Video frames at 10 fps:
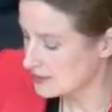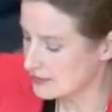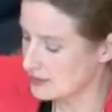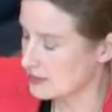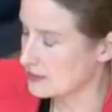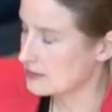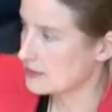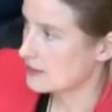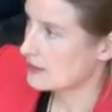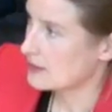answer
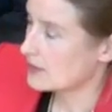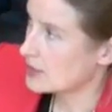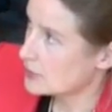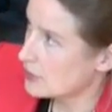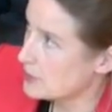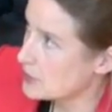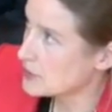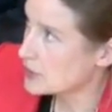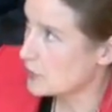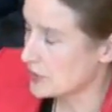the
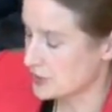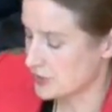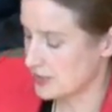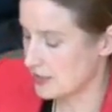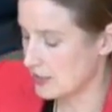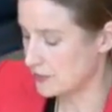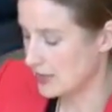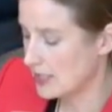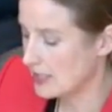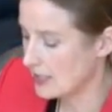tribunal's question
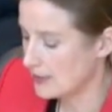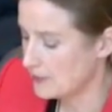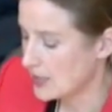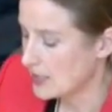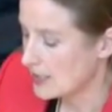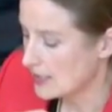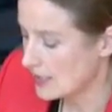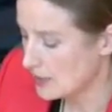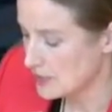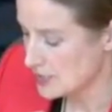11a
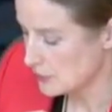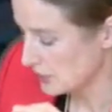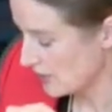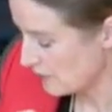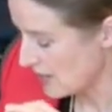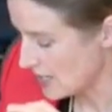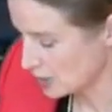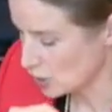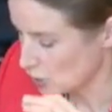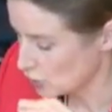claimants would have
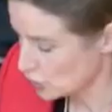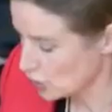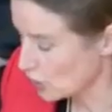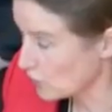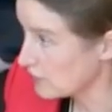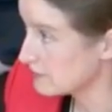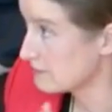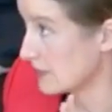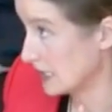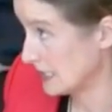had to show,
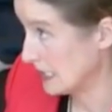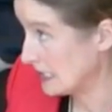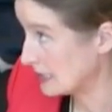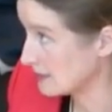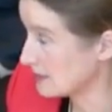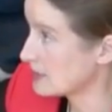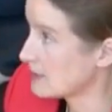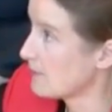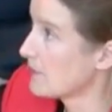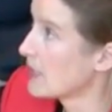and they
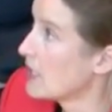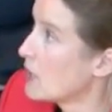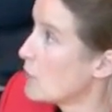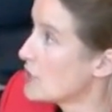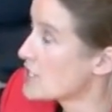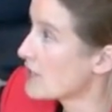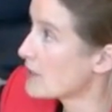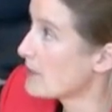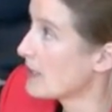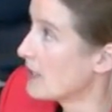didn't, which
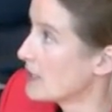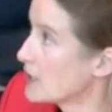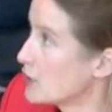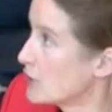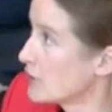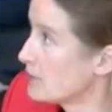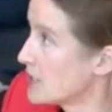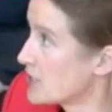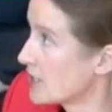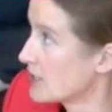other plant should have
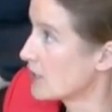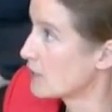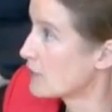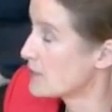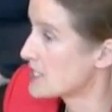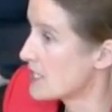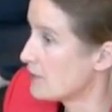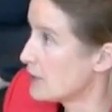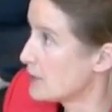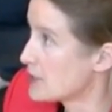been shut down from a
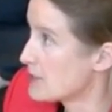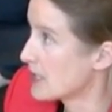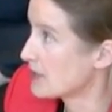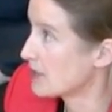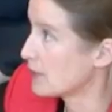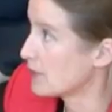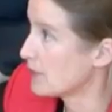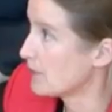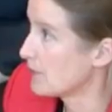safety perspective.